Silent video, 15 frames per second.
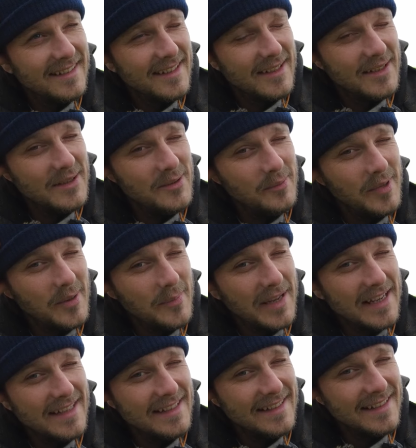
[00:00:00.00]
done a little bit of
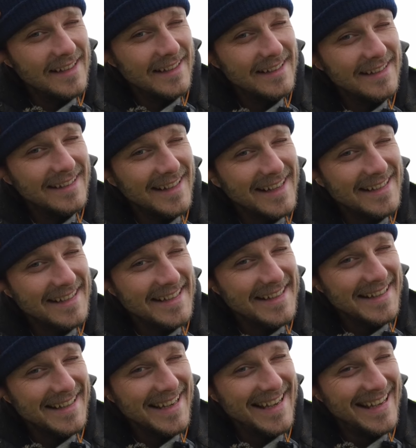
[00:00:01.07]
painting. That's
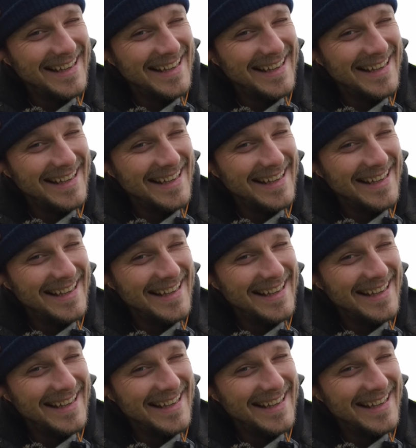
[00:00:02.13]
it.